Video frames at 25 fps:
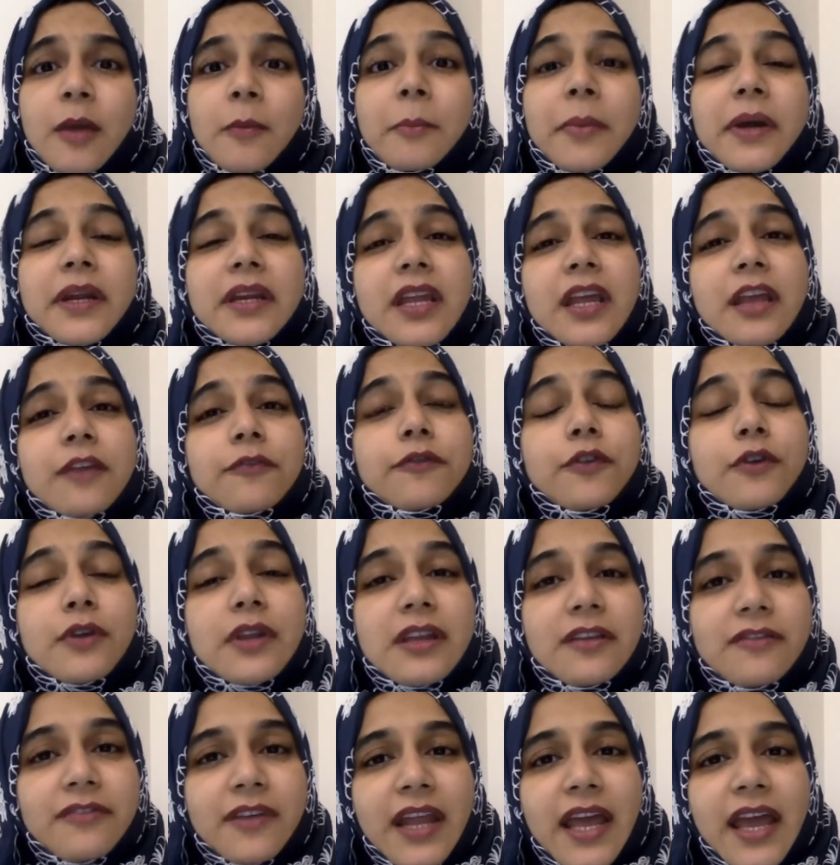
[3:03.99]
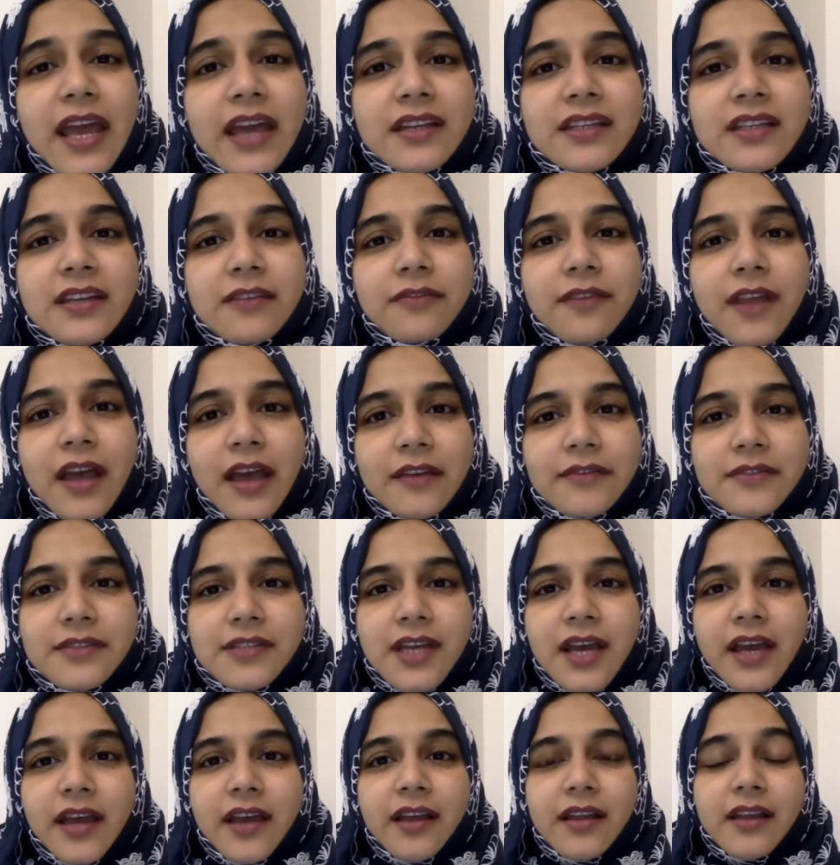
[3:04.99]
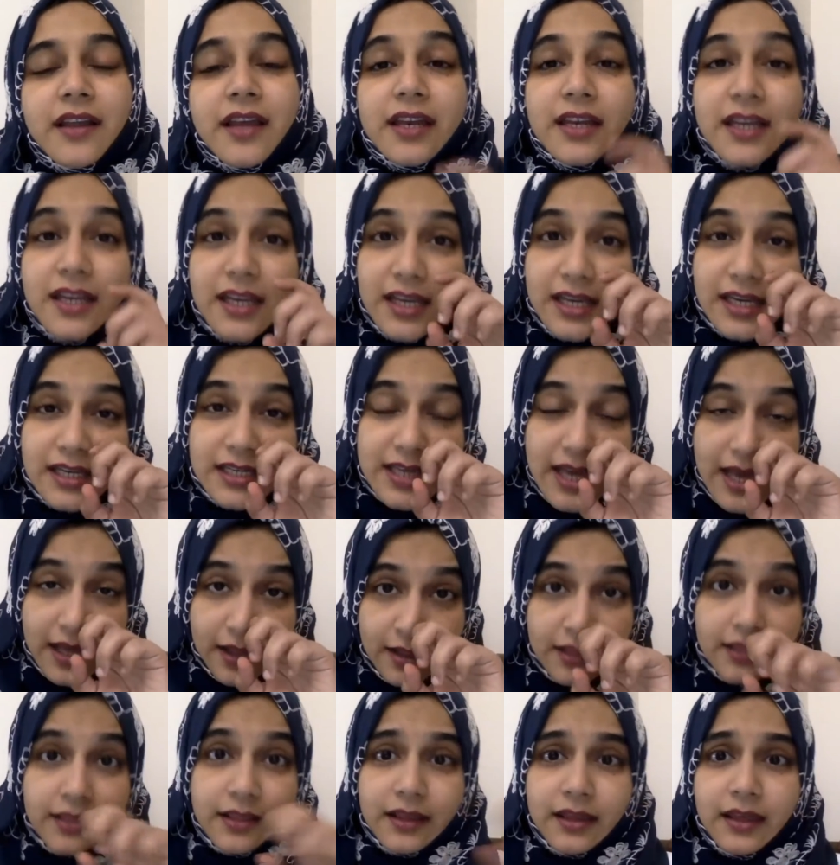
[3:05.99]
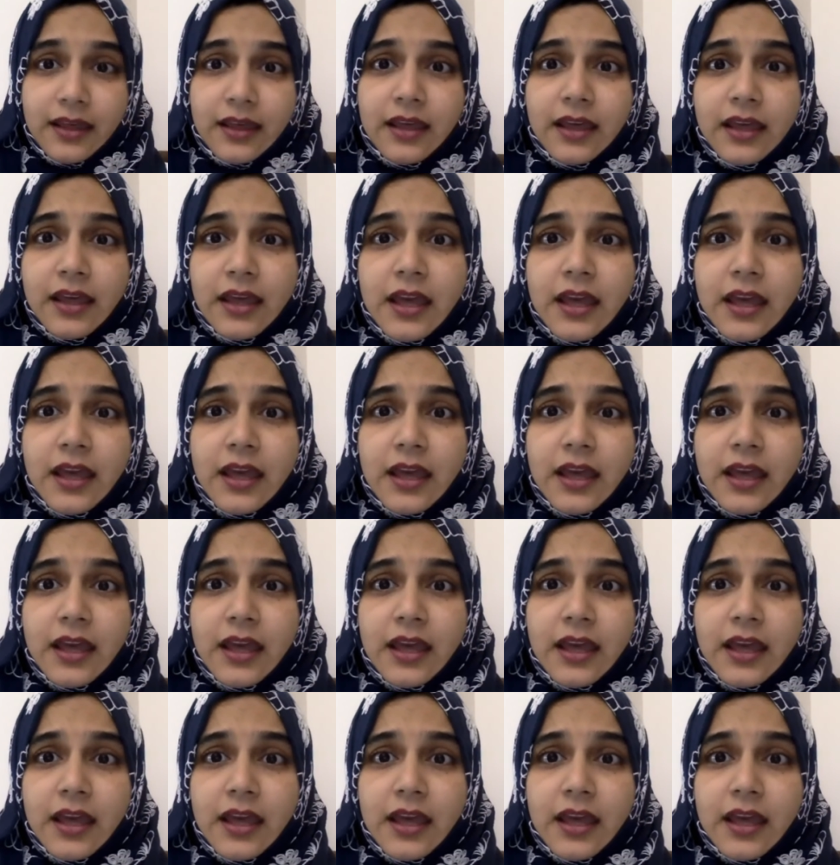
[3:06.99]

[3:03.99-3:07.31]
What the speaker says: But if you live an active lifestyle and eat healthy,